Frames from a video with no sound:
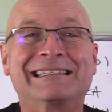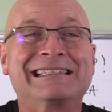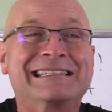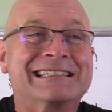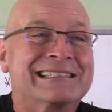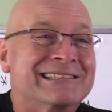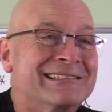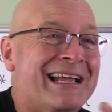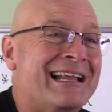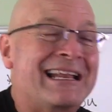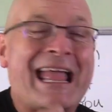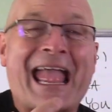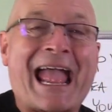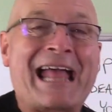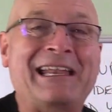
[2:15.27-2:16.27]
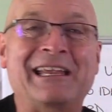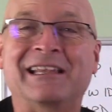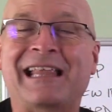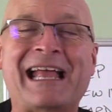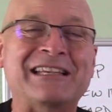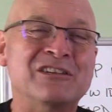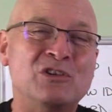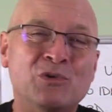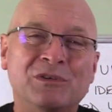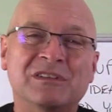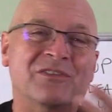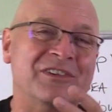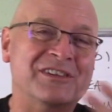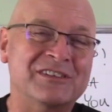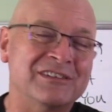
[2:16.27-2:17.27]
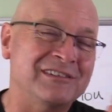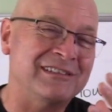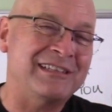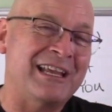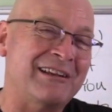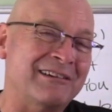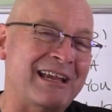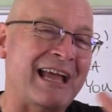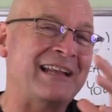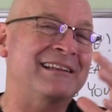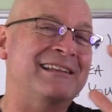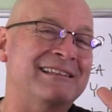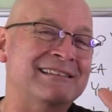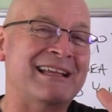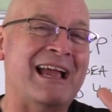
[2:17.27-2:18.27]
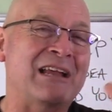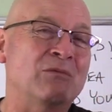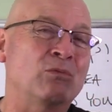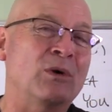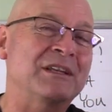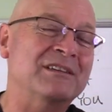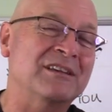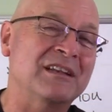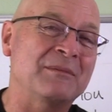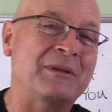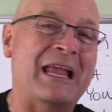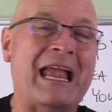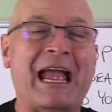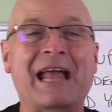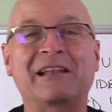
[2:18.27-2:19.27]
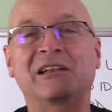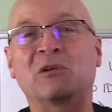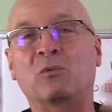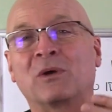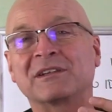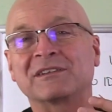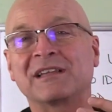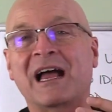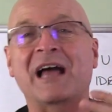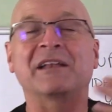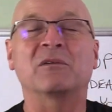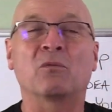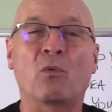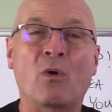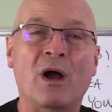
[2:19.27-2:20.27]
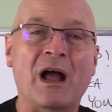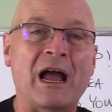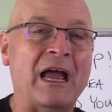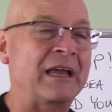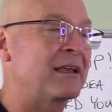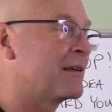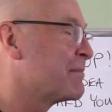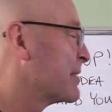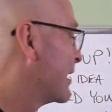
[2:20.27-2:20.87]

They're not adding, and that's you as a facilitator got to decide what's going to be added and what's not and why.